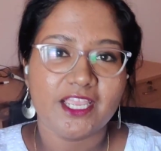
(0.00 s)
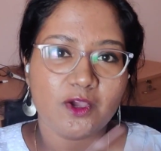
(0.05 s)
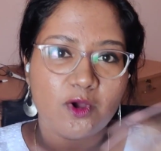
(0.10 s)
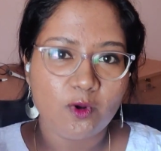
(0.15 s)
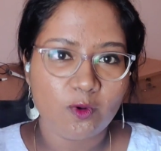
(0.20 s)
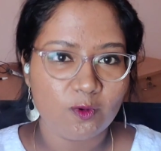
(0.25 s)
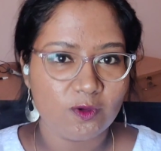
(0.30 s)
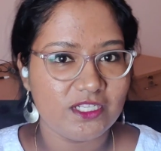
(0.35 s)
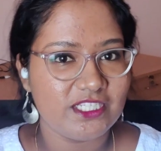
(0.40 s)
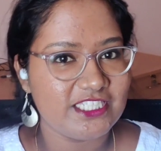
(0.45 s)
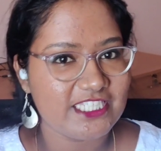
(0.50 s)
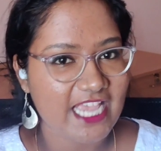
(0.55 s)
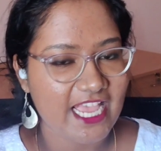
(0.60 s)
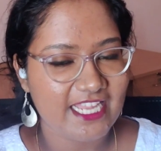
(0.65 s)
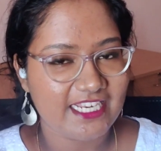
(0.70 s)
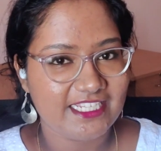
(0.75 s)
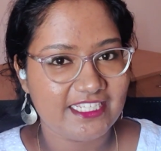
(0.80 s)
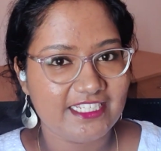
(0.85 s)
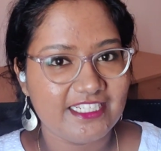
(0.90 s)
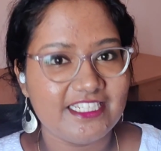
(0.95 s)
whole
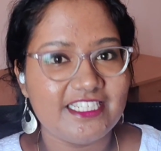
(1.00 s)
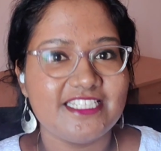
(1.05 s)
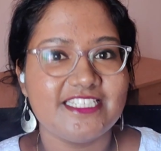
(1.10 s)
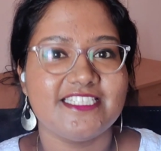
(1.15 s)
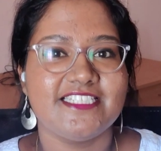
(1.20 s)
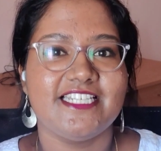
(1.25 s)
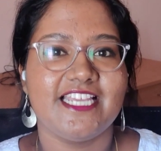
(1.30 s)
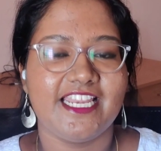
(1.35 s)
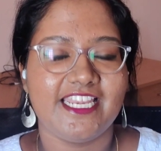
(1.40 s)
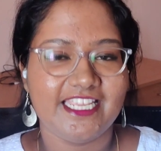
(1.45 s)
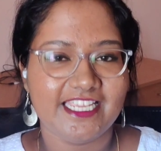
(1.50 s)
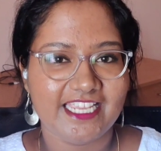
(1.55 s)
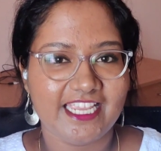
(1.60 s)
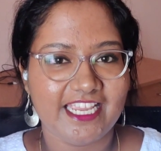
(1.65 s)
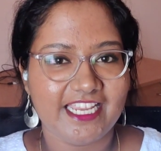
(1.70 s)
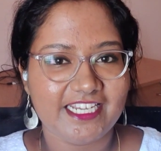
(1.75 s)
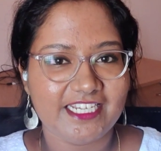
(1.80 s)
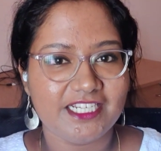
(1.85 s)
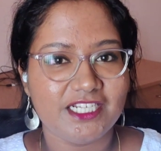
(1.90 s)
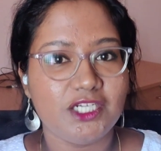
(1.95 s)
channel is
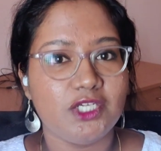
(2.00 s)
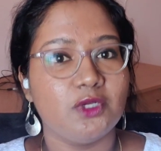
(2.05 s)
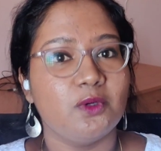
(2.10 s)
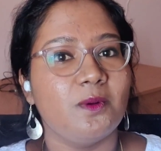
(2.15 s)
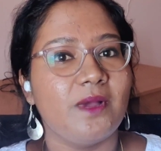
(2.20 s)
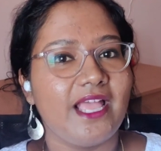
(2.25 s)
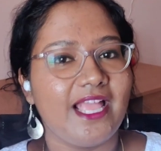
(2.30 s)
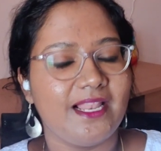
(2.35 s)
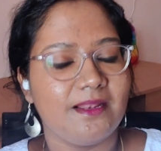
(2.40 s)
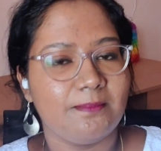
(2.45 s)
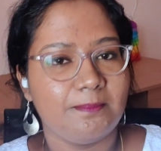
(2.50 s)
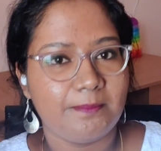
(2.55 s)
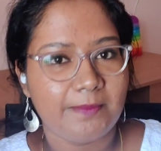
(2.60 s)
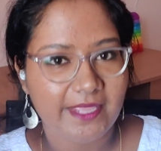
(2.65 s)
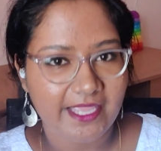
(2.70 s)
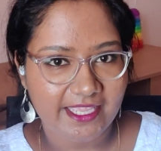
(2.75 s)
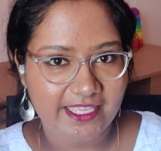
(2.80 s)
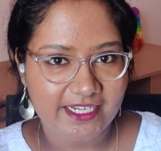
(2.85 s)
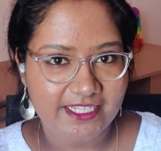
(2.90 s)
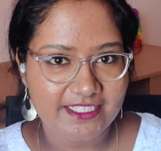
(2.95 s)
dedicated to help
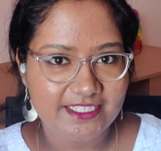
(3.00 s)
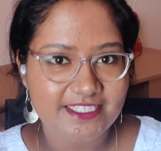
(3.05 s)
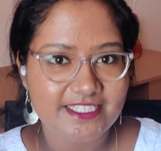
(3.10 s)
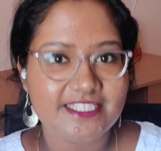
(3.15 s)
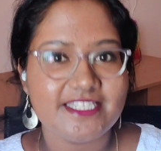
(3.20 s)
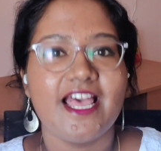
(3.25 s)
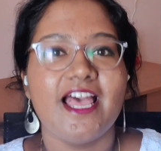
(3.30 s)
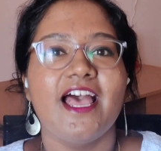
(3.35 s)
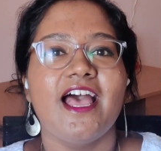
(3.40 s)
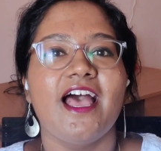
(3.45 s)
parents